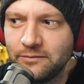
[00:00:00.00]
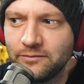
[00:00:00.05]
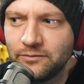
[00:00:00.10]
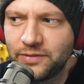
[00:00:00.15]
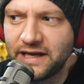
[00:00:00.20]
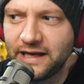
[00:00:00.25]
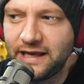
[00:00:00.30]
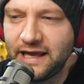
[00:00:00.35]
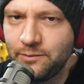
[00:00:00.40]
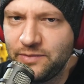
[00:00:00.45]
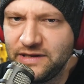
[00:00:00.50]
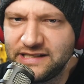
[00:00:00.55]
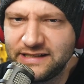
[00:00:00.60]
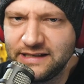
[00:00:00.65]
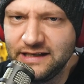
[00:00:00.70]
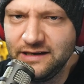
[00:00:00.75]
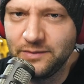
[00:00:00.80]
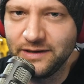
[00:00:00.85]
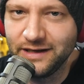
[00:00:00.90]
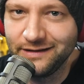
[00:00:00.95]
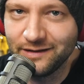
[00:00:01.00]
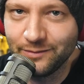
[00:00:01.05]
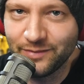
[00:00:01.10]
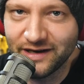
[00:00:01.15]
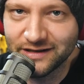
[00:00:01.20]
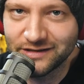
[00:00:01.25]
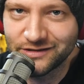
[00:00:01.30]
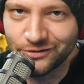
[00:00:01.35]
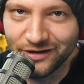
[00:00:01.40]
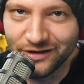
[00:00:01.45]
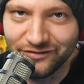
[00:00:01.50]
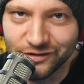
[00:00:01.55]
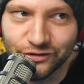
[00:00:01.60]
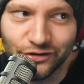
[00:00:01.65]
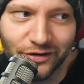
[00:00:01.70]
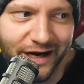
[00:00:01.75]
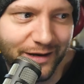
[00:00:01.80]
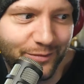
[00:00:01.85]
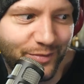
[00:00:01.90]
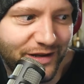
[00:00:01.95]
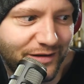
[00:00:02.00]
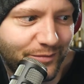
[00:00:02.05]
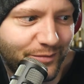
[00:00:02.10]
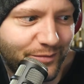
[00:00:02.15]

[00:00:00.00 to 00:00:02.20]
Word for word: Oh, but I can't be seen being the best or even try to be the